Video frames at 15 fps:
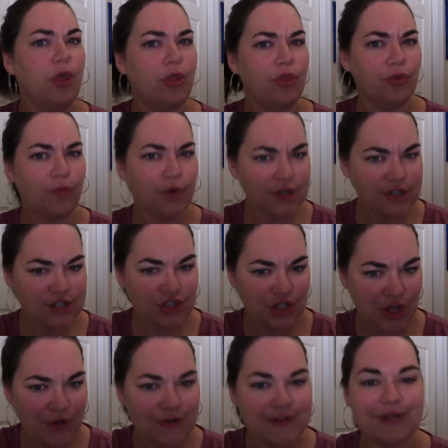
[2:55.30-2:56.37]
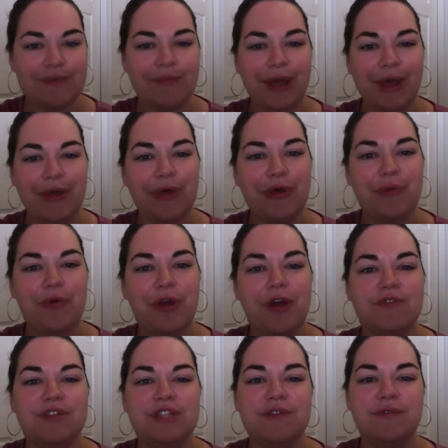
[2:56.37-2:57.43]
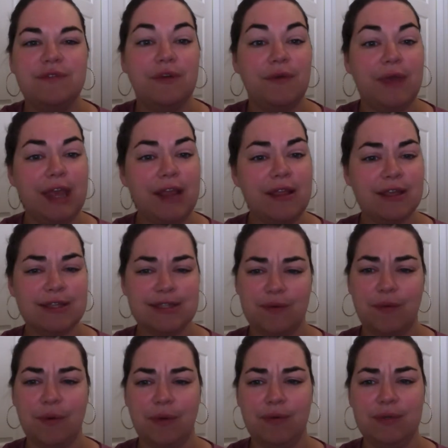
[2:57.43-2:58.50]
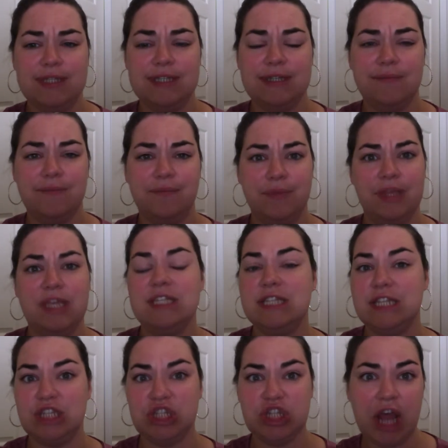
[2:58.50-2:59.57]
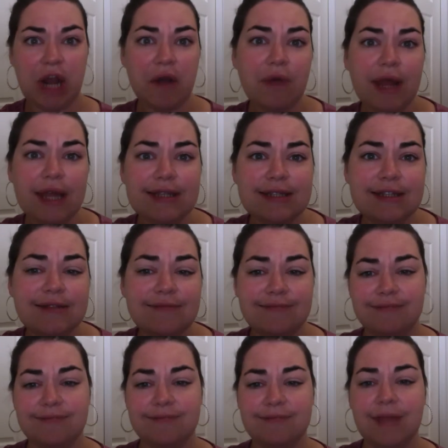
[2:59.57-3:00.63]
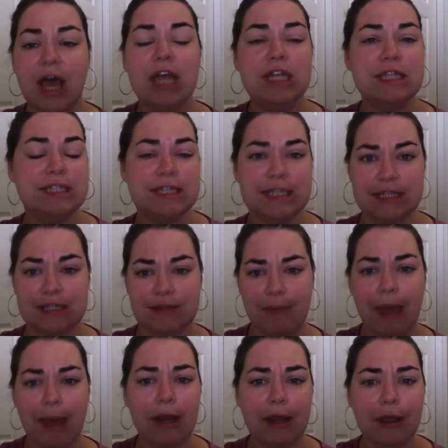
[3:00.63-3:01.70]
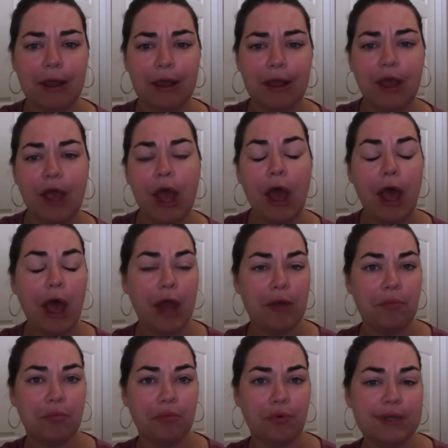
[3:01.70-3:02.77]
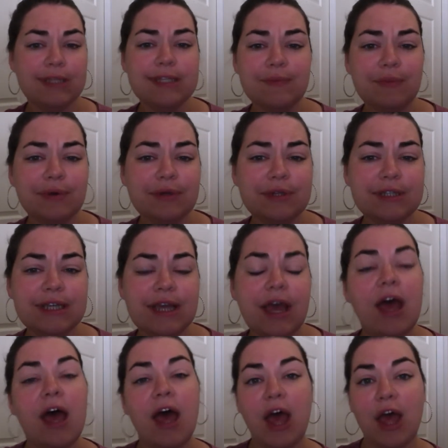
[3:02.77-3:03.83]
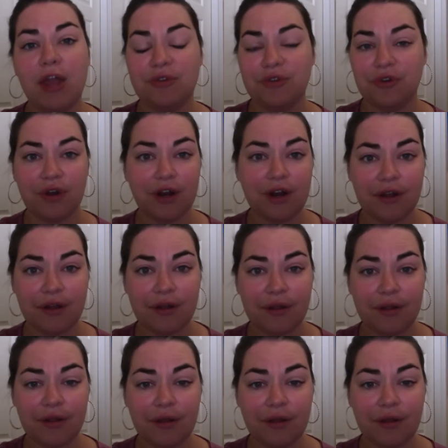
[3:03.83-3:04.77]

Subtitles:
The words chosen by Kumaravadivulu in this quote, degenerate, unsystematic, unprincipled, uncritical,